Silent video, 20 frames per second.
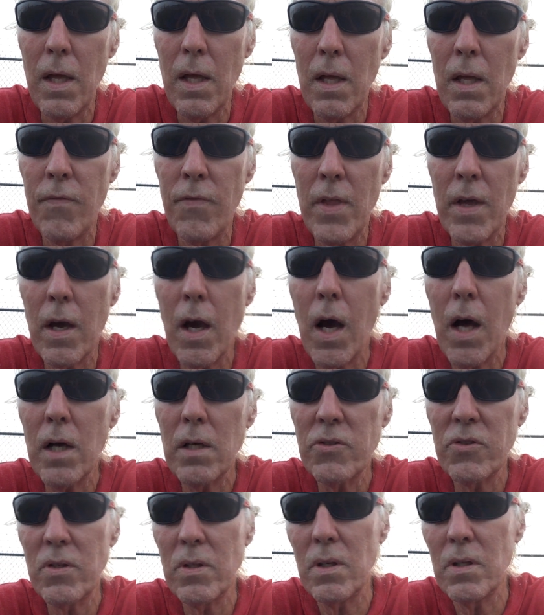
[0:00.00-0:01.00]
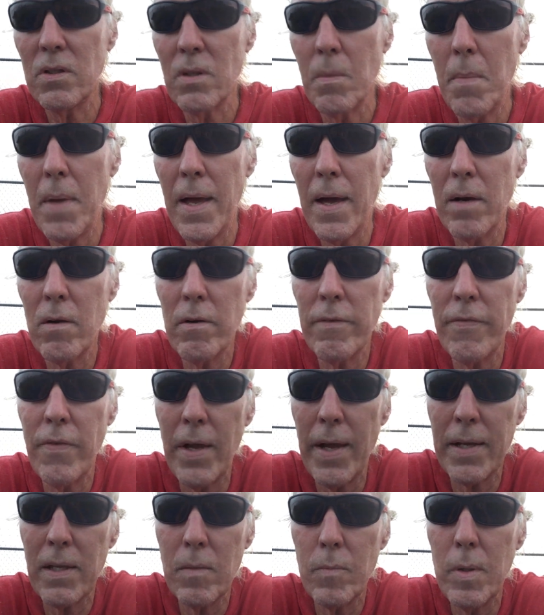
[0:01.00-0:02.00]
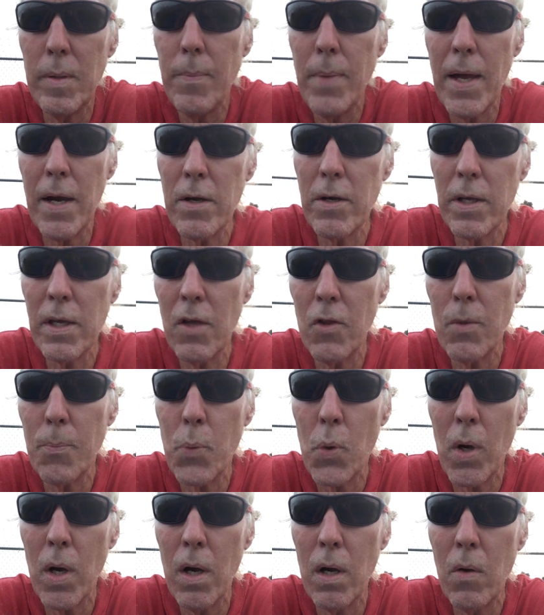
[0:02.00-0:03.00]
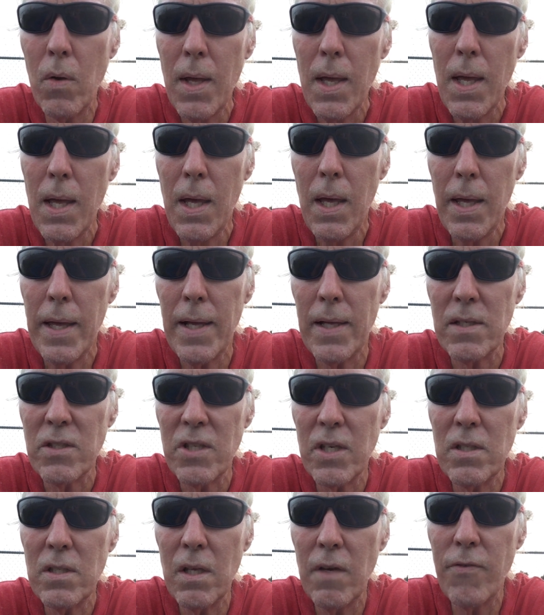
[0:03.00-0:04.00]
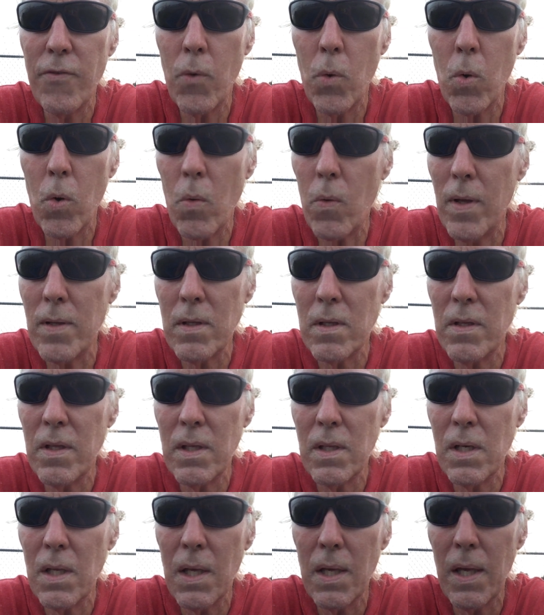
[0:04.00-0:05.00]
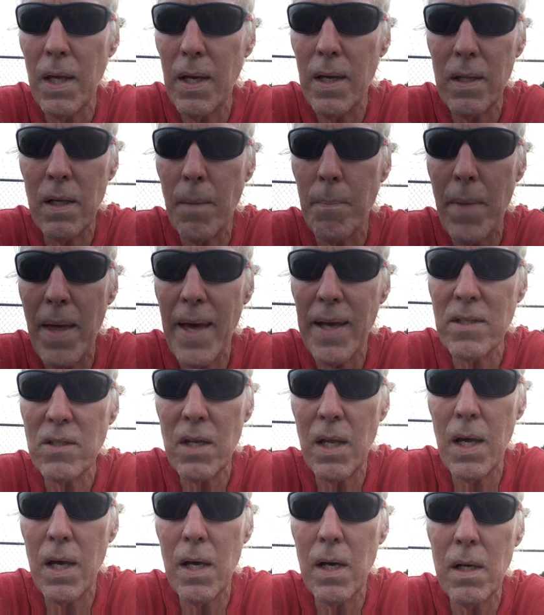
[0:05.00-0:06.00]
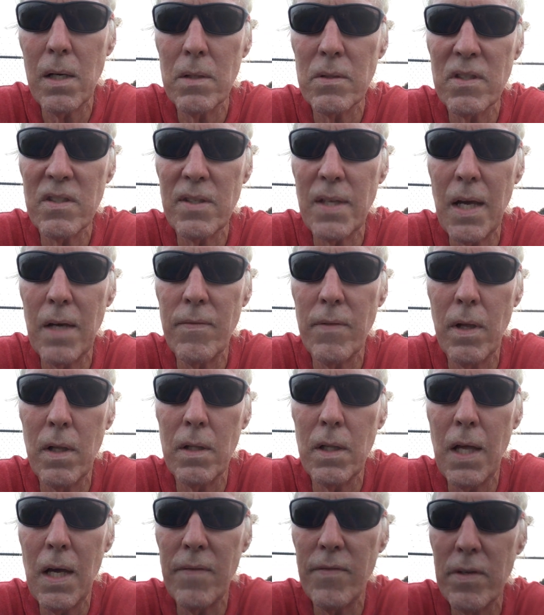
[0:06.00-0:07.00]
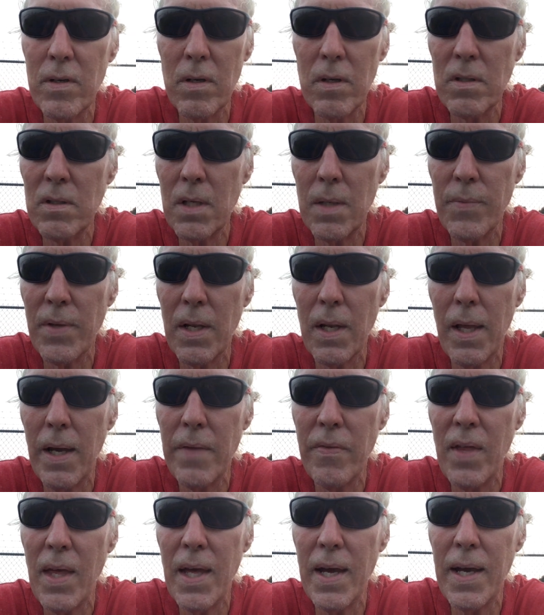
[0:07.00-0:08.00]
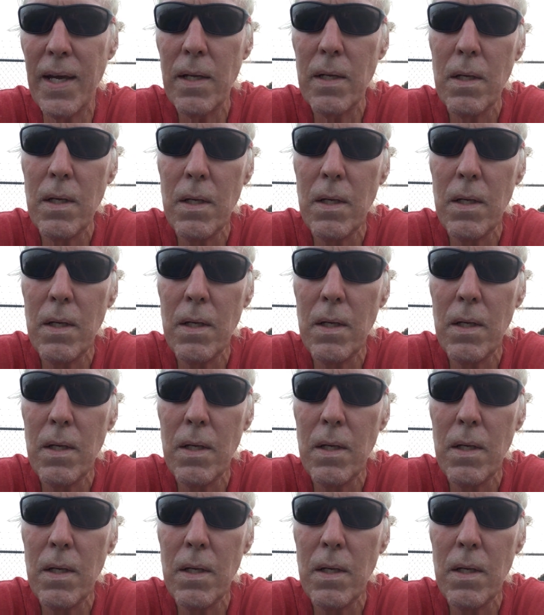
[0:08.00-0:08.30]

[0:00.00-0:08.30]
If the cost is a matter of fact, it'd be better to get the Pro at 64 rather than to get a maxed out 11 or something like that.